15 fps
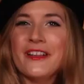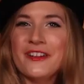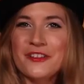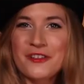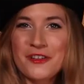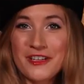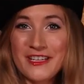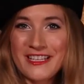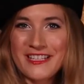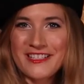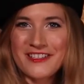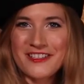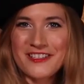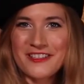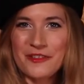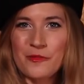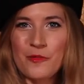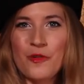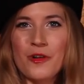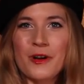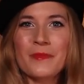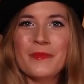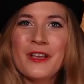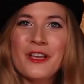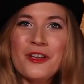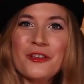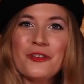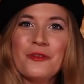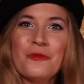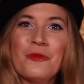your cookies are still warm,
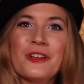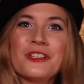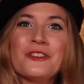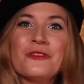you want